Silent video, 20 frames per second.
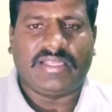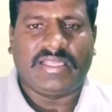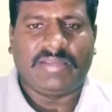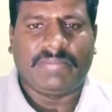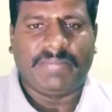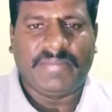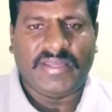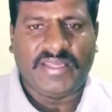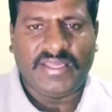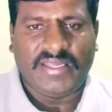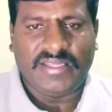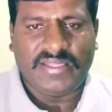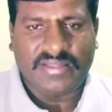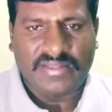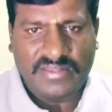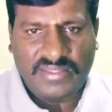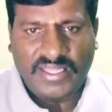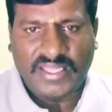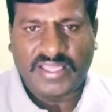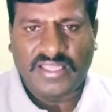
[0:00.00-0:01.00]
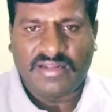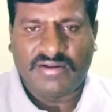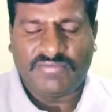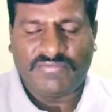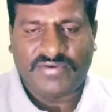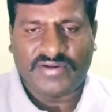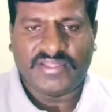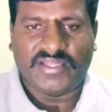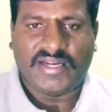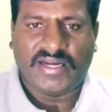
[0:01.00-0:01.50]
be there
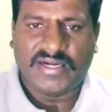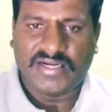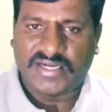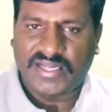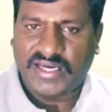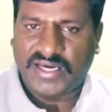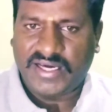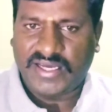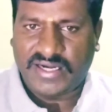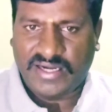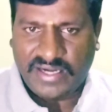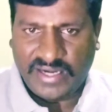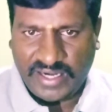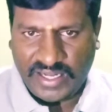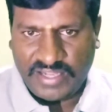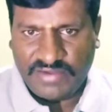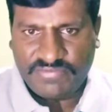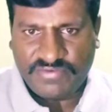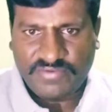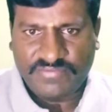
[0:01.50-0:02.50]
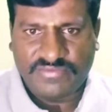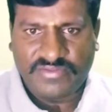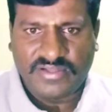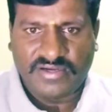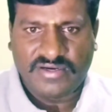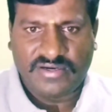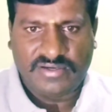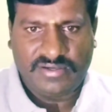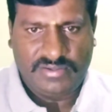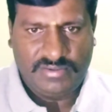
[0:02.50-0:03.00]
for the entire life of
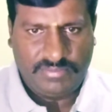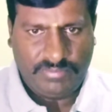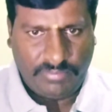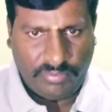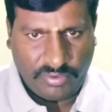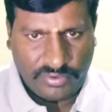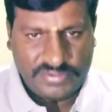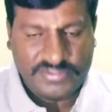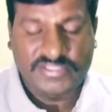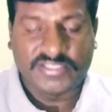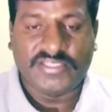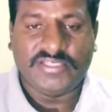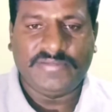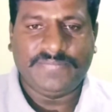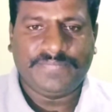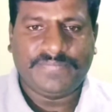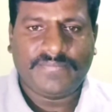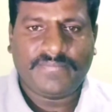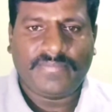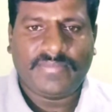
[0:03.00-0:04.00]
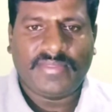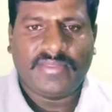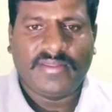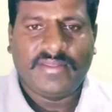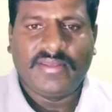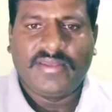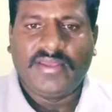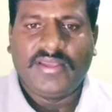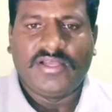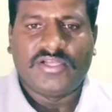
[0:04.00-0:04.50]
the policy.
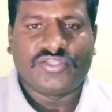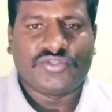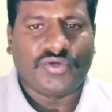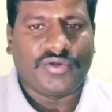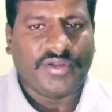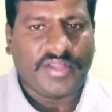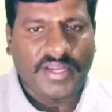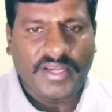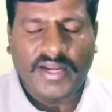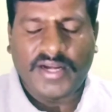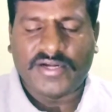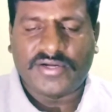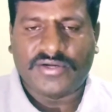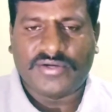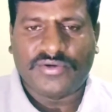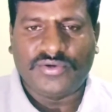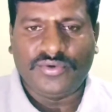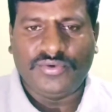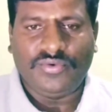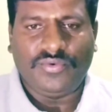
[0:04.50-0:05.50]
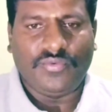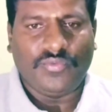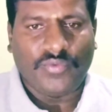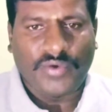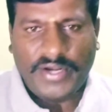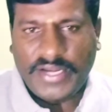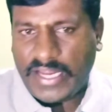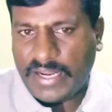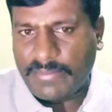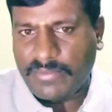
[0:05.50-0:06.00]
So need not to
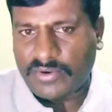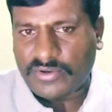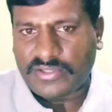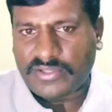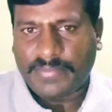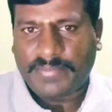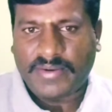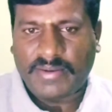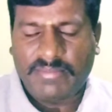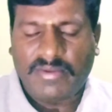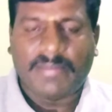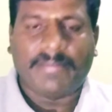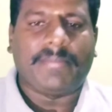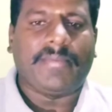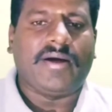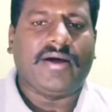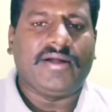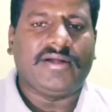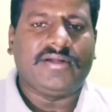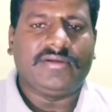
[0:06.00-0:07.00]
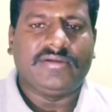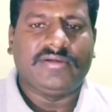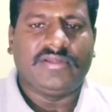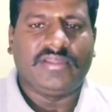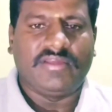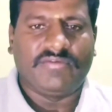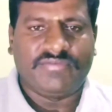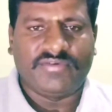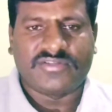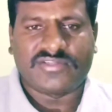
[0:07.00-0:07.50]
worry about the premium part.
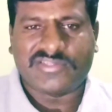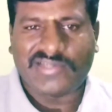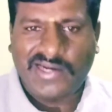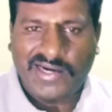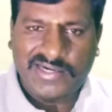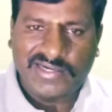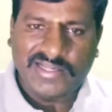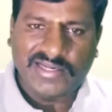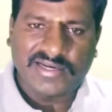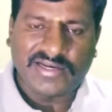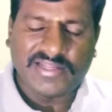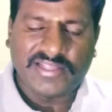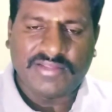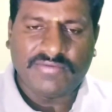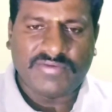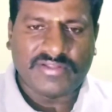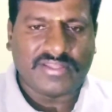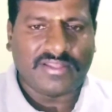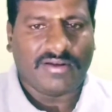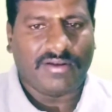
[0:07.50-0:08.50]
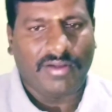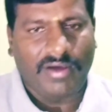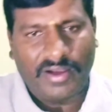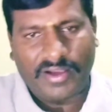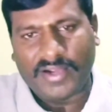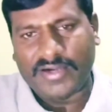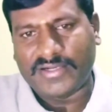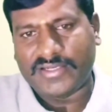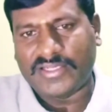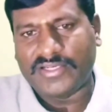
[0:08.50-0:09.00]
If you start early with a
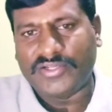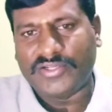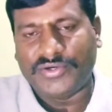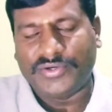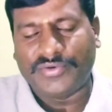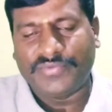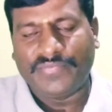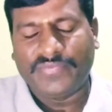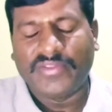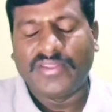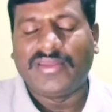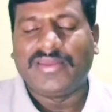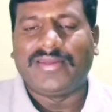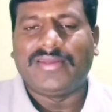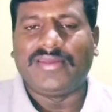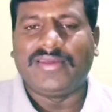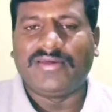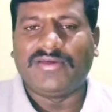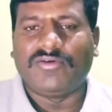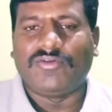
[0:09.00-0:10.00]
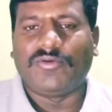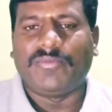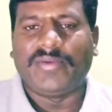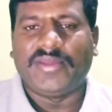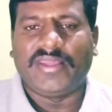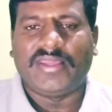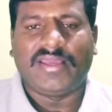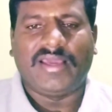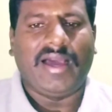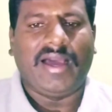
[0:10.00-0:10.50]
longer tenure, you will
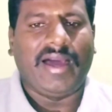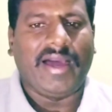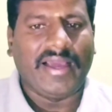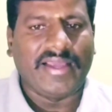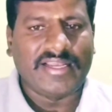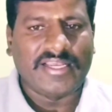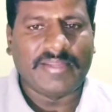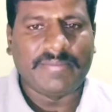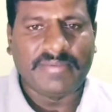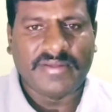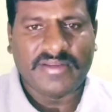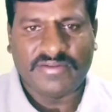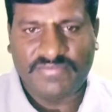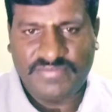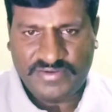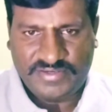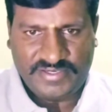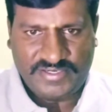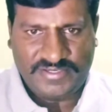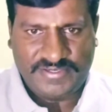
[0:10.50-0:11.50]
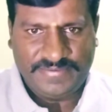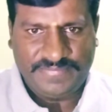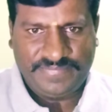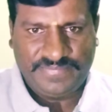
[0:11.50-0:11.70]
be highly benefited.